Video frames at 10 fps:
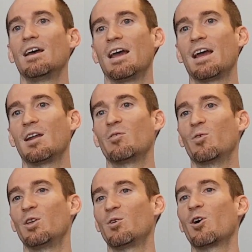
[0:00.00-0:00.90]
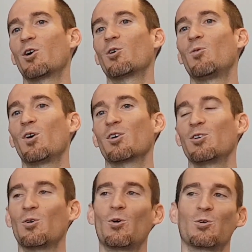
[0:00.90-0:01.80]
And when you gargle water,
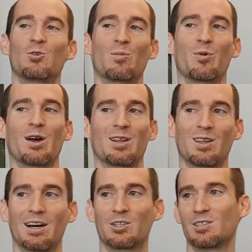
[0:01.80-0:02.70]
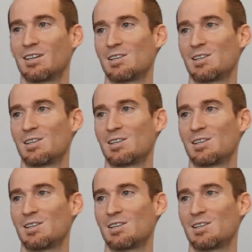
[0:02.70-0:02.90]
you hold your breath, actually.